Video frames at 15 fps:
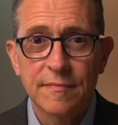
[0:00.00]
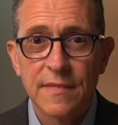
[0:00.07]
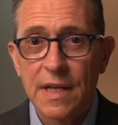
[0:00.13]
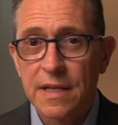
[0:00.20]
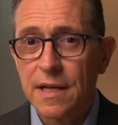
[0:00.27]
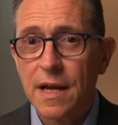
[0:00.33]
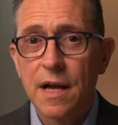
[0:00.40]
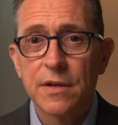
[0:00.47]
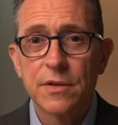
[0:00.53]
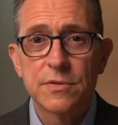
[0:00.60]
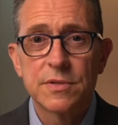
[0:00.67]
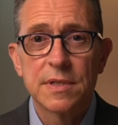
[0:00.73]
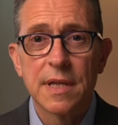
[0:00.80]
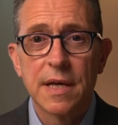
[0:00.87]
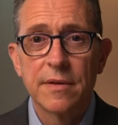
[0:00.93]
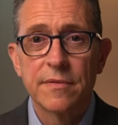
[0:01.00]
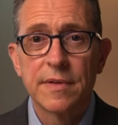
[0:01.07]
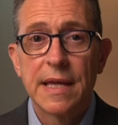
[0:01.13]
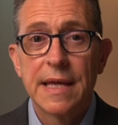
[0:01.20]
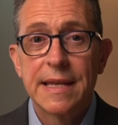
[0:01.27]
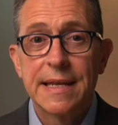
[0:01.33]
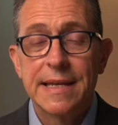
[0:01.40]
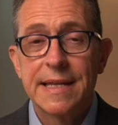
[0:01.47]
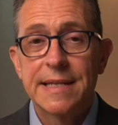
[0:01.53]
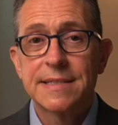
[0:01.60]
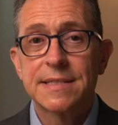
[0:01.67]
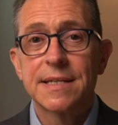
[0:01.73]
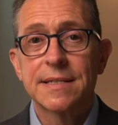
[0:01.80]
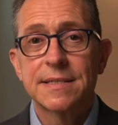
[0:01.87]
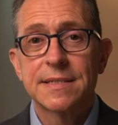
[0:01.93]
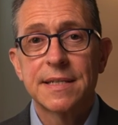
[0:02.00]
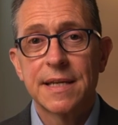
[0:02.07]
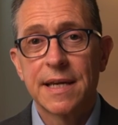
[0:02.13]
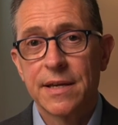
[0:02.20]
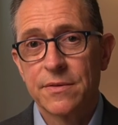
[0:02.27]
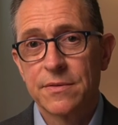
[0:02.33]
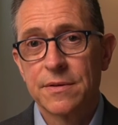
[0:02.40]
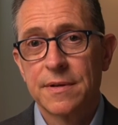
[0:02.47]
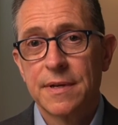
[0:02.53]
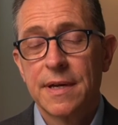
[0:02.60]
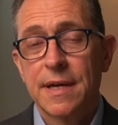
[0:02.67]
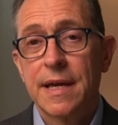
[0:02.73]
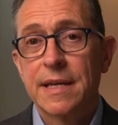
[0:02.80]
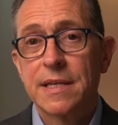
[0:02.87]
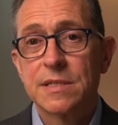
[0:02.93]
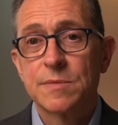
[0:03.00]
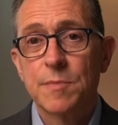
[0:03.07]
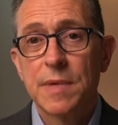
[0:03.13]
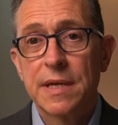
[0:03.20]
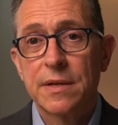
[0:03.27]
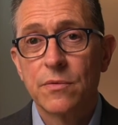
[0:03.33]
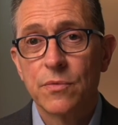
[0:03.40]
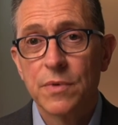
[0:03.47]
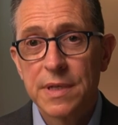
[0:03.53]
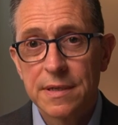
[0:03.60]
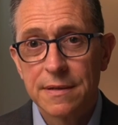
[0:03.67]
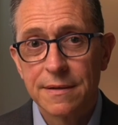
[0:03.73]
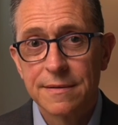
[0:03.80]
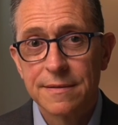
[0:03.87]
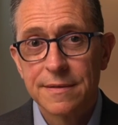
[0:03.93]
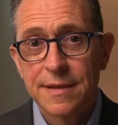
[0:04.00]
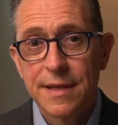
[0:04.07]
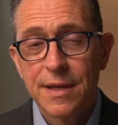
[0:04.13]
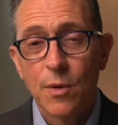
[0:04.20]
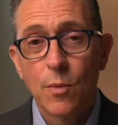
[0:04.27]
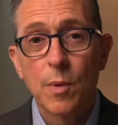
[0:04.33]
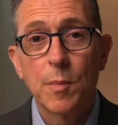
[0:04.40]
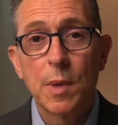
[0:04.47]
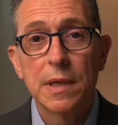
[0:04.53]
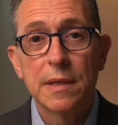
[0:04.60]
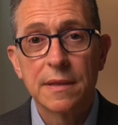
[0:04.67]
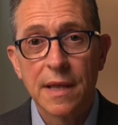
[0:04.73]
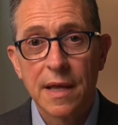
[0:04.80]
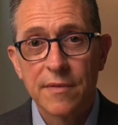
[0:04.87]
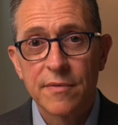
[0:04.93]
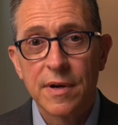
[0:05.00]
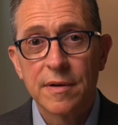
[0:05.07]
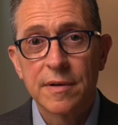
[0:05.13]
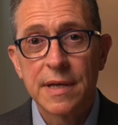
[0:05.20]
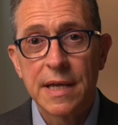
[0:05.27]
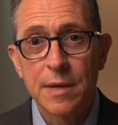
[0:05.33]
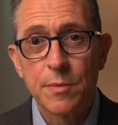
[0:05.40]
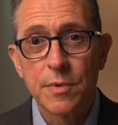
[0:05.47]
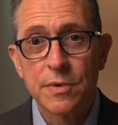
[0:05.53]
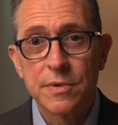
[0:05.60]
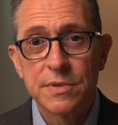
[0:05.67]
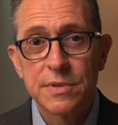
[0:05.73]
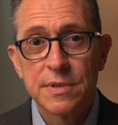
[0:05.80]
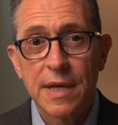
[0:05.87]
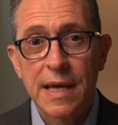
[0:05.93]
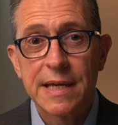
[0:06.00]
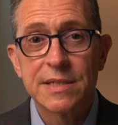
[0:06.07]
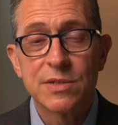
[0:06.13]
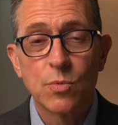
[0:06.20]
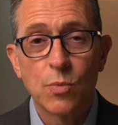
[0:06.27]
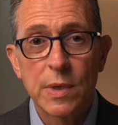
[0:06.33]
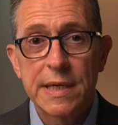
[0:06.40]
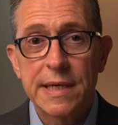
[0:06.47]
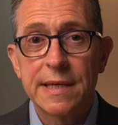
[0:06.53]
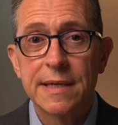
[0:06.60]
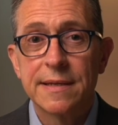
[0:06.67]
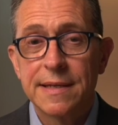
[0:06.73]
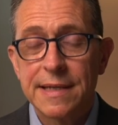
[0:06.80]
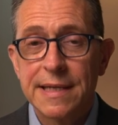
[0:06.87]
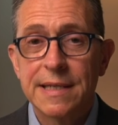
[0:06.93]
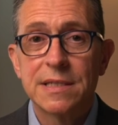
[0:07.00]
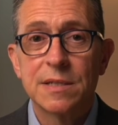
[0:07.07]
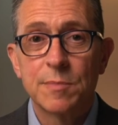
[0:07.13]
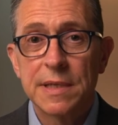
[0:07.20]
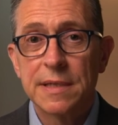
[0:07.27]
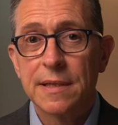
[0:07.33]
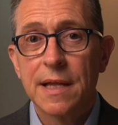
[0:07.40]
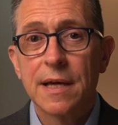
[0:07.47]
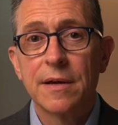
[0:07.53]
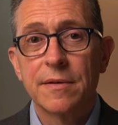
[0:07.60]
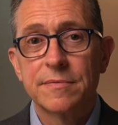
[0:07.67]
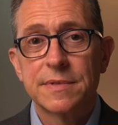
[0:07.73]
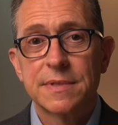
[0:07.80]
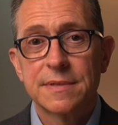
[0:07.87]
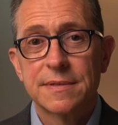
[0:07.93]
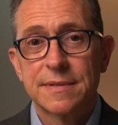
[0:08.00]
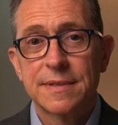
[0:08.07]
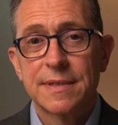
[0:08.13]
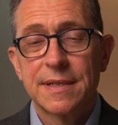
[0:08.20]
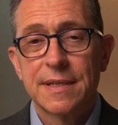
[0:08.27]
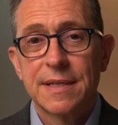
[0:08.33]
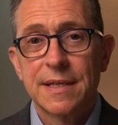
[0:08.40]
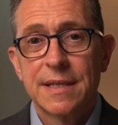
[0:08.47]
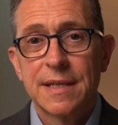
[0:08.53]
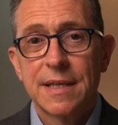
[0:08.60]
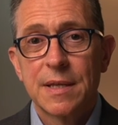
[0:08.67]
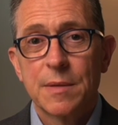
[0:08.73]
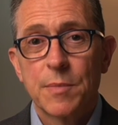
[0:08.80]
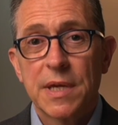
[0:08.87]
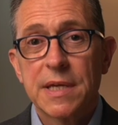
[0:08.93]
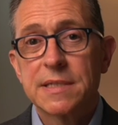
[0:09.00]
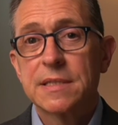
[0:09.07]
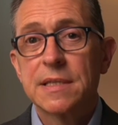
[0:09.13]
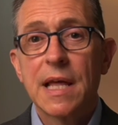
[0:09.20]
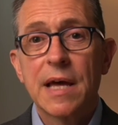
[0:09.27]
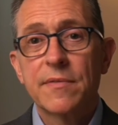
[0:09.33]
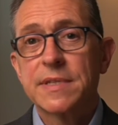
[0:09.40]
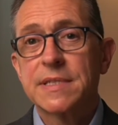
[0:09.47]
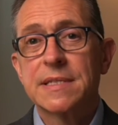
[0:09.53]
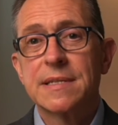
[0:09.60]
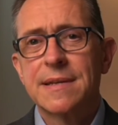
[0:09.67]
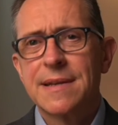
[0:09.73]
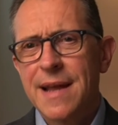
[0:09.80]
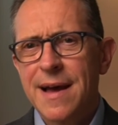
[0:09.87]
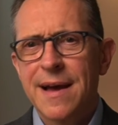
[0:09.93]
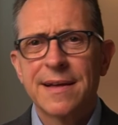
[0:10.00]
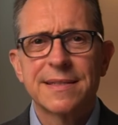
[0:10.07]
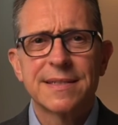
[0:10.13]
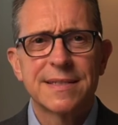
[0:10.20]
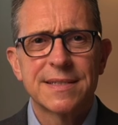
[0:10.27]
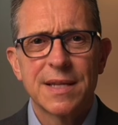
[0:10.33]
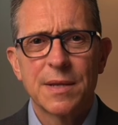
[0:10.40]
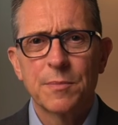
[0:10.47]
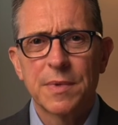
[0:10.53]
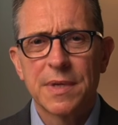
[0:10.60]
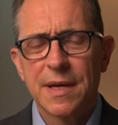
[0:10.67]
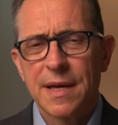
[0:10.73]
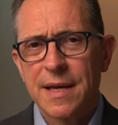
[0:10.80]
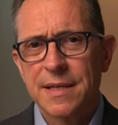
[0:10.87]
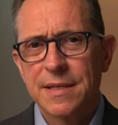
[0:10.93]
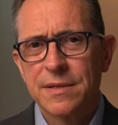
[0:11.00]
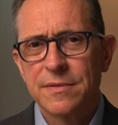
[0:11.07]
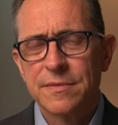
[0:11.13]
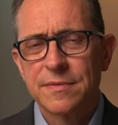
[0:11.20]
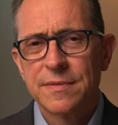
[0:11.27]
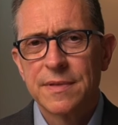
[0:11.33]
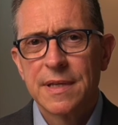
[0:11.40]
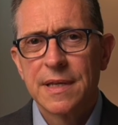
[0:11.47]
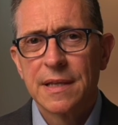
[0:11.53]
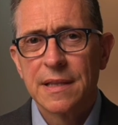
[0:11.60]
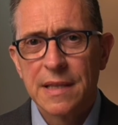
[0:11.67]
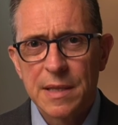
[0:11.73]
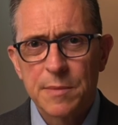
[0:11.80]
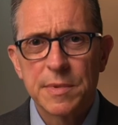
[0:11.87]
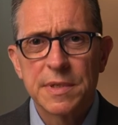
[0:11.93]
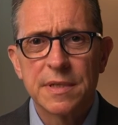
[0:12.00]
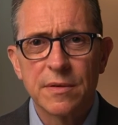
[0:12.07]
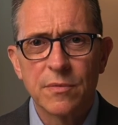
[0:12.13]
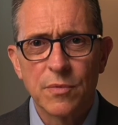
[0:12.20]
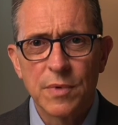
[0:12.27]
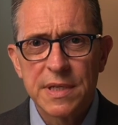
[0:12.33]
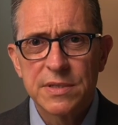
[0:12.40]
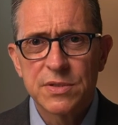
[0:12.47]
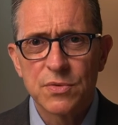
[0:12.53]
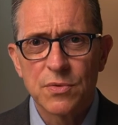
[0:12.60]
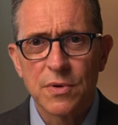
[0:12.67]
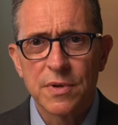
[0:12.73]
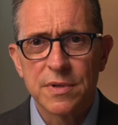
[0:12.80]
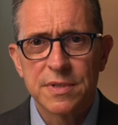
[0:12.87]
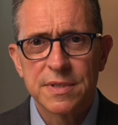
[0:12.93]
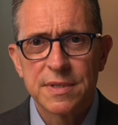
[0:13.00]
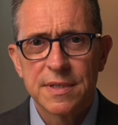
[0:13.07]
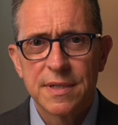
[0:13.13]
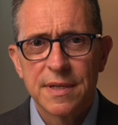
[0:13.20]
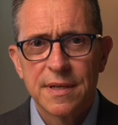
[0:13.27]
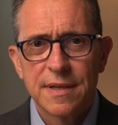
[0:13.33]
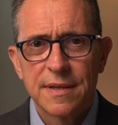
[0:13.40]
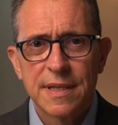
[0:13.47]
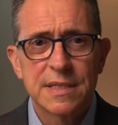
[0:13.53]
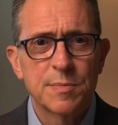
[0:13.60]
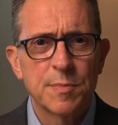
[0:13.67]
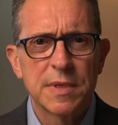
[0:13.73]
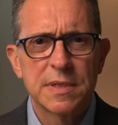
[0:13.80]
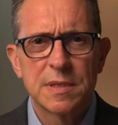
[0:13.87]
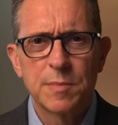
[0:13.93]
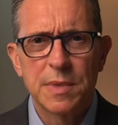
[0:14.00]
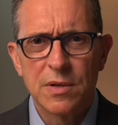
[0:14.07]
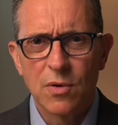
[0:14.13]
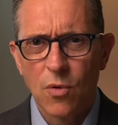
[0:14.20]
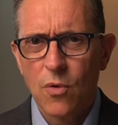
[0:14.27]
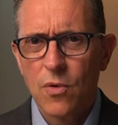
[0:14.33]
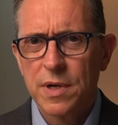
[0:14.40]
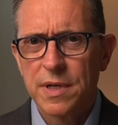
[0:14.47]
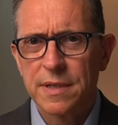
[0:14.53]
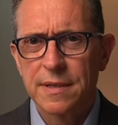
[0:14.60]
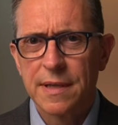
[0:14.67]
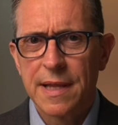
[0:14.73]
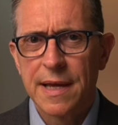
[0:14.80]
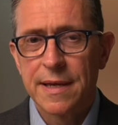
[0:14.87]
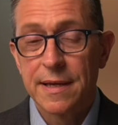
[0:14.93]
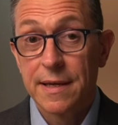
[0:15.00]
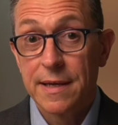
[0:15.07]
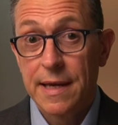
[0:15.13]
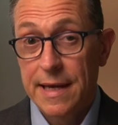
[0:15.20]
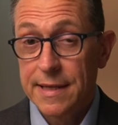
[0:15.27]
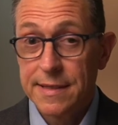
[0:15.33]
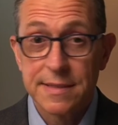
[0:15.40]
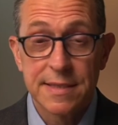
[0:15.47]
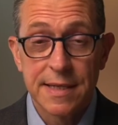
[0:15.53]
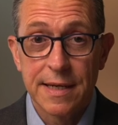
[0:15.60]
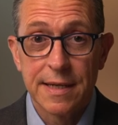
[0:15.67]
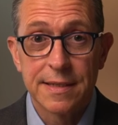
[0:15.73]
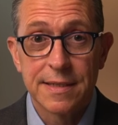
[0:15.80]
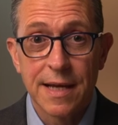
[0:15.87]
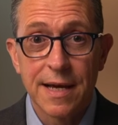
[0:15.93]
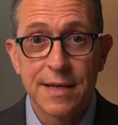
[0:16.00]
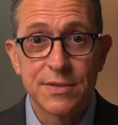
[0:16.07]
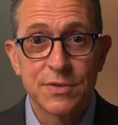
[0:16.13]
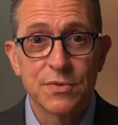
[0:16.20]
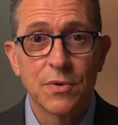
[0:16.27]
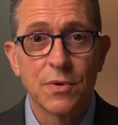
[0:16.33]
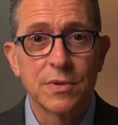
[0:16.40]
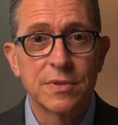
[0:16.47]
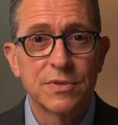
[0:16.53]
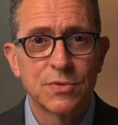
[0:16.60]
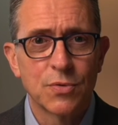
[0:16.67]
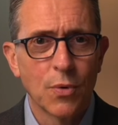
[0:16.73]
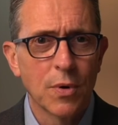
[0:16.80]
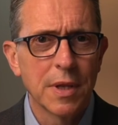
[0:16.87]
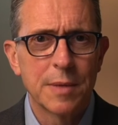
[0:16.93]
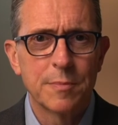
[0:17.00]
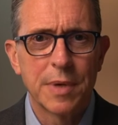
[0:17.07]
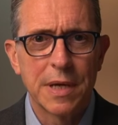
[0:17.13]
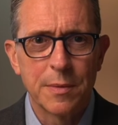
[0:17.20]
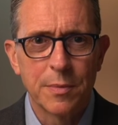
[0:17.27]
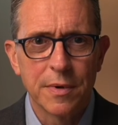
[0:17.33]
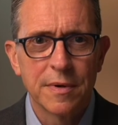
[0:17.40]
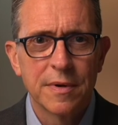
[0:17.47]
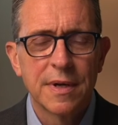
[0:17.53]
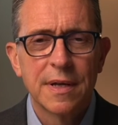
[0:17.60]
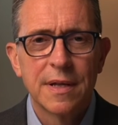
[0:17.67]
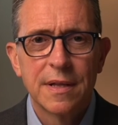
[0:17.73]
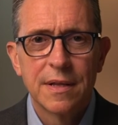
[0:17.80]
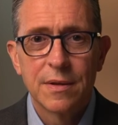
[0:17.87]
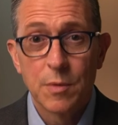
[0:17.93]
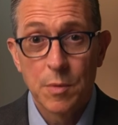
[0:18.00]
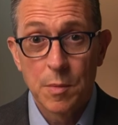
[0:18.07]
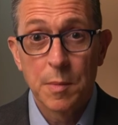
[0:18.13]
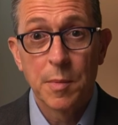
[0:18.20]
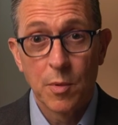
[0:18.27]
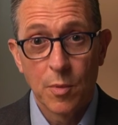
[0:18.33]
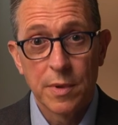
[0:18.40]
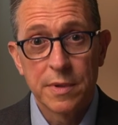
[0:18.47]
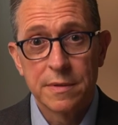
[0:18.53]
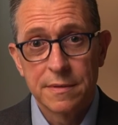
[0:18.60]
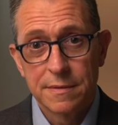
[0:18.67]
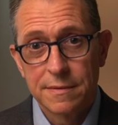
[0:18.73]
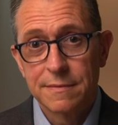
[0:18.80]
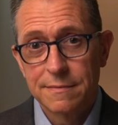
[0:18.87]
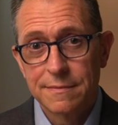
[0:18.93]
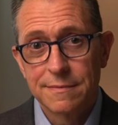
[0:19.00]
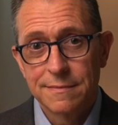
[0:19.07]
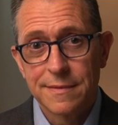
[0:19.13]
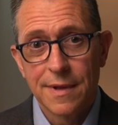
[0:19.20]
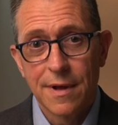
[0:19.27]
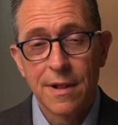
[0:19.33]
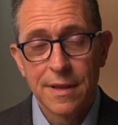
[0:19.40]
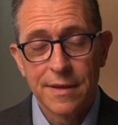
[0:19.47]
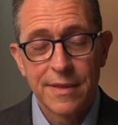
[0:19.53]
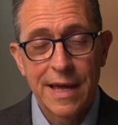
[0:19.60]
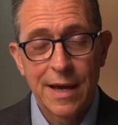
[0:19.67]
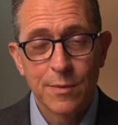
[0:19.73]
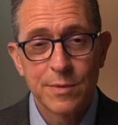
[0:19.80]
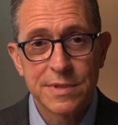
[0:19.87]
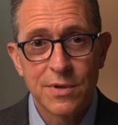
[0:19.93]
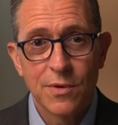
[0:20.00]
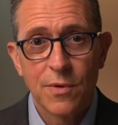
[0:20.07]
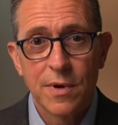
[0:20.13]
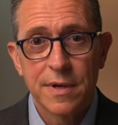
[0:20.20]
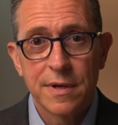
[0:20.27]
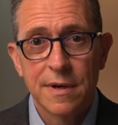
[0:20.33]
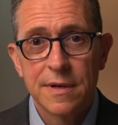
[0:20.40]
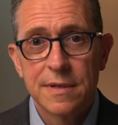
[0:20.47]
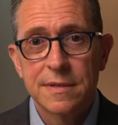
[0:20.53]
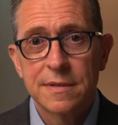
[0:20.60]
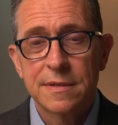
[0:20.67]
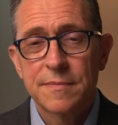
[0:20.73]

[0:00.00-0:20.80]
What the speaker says: A God whose love knits us together and is made real when we love our neighbors as we need to be loved. Because love is not some kind of limited resource that's meant to be hoarded like hand sanitizer or toilet paper. Remember when all of that was going on?